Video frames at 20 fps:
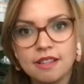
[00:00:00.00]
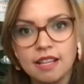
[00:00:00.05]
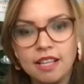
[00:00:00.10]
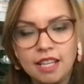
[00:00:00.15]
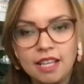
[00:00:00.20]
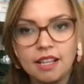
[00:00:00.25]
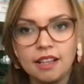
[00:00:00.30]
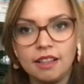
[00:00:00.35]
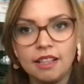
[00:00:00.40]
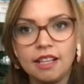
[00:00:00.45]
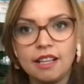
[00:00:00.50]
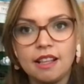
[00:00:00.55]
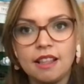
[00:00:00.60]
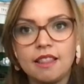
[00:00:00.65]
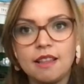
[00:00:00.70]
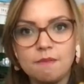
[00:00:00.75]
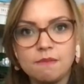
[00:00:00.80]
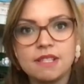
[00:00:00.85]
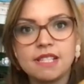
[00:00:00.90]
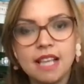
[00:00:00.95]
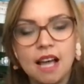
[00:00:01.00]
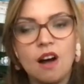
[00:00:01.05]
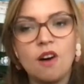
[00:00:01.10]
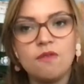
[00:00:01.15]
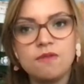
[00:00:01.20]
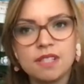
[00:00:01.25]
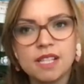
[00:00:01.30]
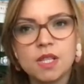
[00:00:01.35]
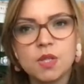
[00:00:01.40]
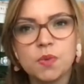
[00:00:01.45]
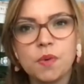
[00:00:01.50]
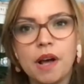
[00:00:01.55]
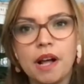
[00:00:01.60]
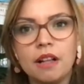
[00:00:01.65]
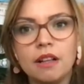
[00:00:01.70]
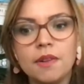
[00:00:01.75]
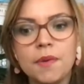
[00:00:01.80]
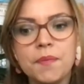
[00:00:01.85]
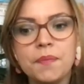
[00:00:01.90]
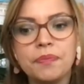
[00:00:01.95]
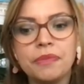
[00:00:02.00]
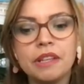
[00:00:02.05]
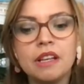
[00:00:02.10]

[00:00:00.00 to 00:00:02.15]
healing themselves as well.